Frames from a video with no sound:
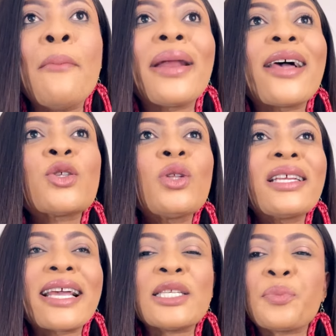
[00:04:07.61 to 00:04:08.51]
But as soon
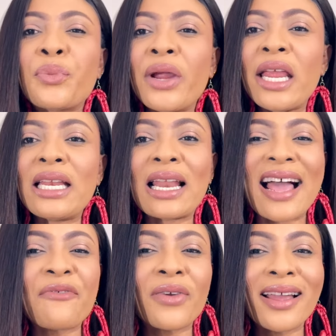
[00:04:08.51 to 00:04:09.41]
as I sprayed Le
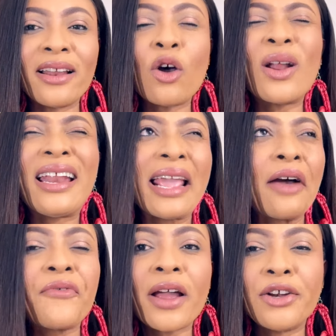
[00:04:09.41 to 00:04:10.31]

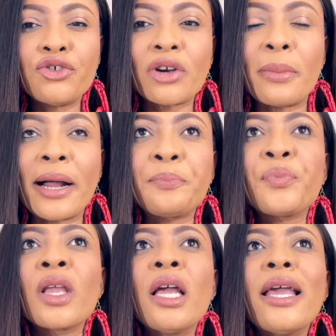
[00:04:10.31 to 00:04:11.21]
African Drama,
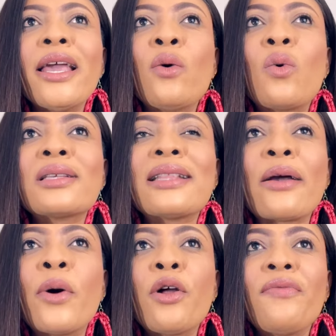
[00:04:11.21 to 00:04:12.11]
it was
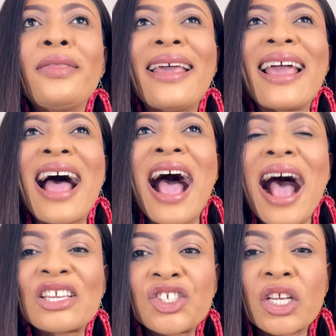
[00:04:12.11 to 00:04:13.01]
like one of the
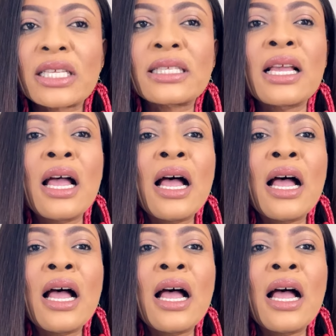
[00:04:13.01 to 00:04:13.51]
harshest,